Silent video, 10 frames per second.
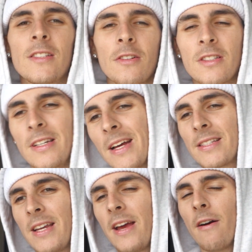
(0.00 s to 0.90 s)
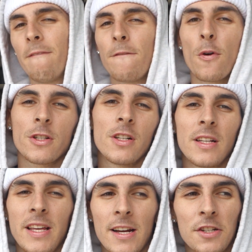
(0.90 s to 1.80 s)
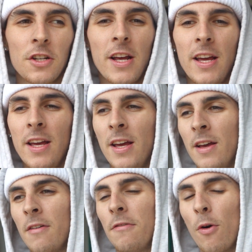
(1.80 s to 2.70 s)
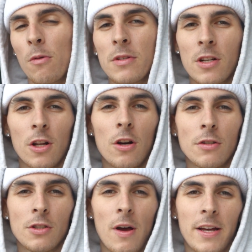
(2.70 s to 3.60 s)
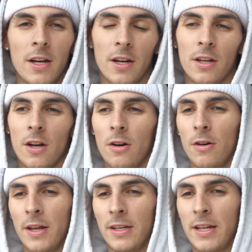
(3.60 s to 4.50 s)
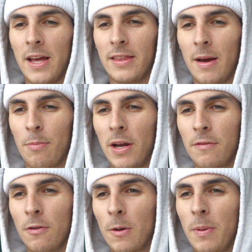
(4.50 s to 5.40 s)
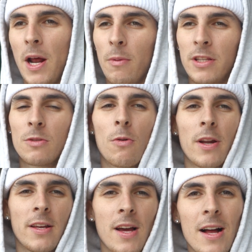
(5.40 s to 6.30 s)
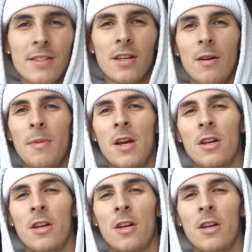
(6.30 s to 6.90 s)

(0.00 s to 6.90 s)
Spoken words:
So it's the next day. Unfortunately, yesterday, Ford was closed, so I couldn't go and get that brake fluid, but I went this morning and got some.